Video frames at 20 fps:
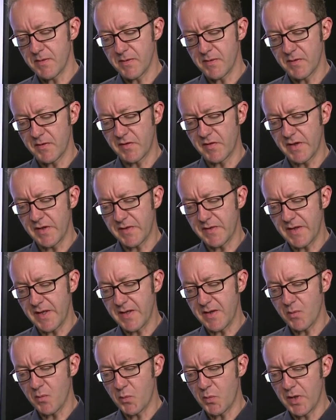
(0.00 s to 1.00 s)
said
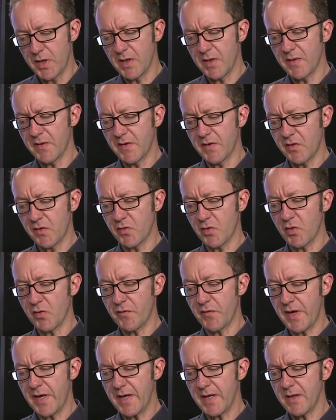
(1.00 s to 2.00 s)
that, well, this is all
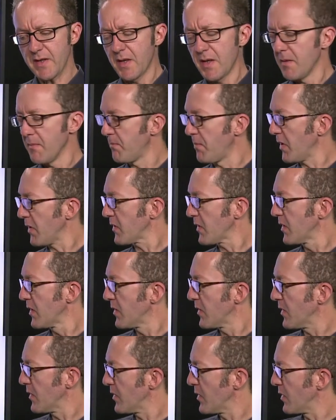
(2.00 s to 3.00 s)
fine, but
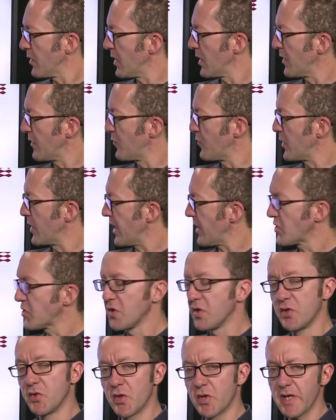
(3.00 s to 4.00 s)
if we
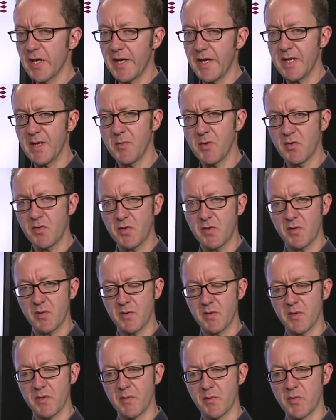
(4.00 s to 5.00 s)
actually look at animals,
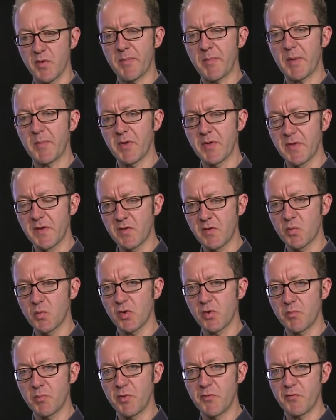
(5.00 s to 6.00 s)
remember this
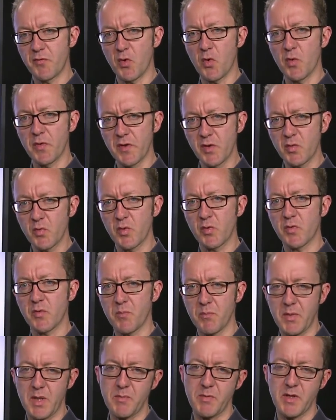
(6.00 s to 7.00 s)
was
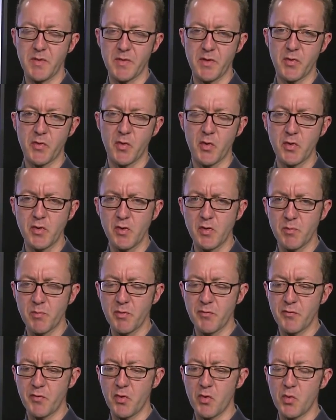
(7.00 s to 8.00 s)
maybe in the 30s,
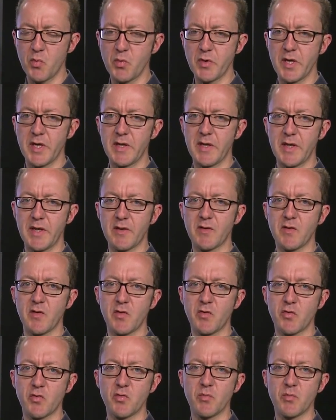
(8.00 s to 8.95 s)
before we had access to